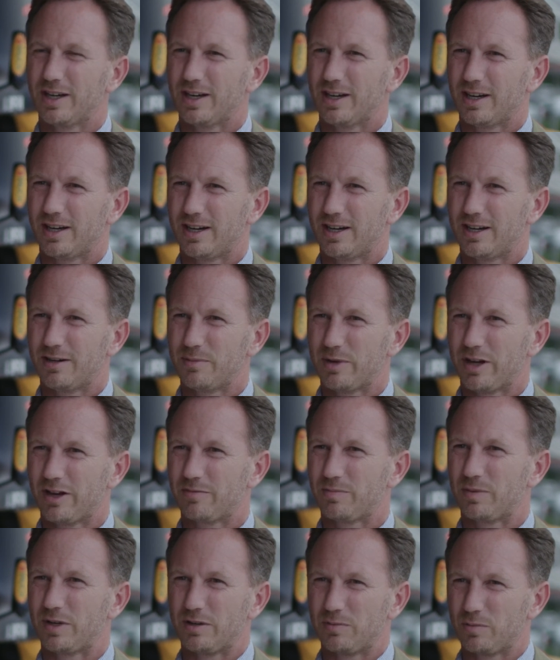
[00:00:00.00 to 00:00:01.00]

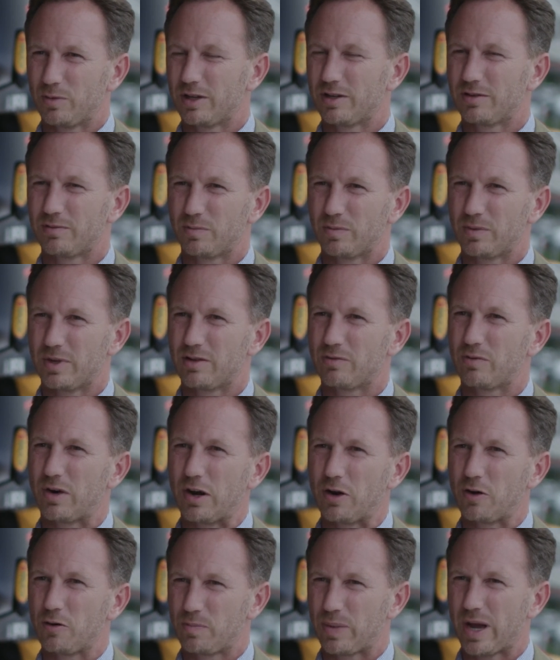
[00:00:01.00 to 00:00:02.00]
have been with
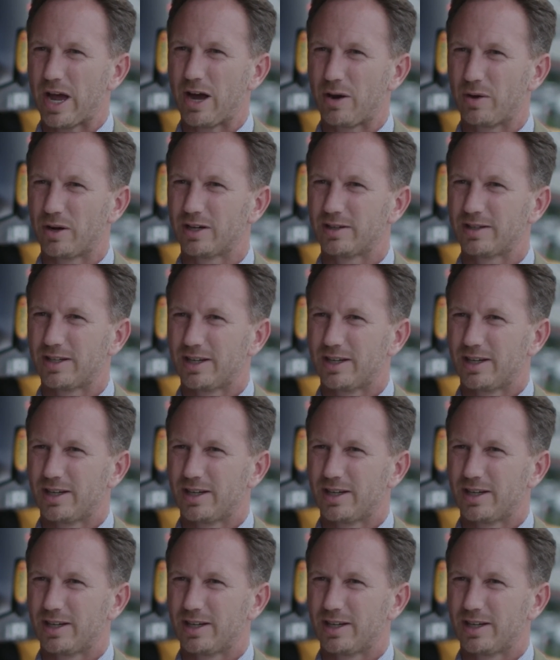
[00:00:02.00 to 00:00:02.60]
Renault power.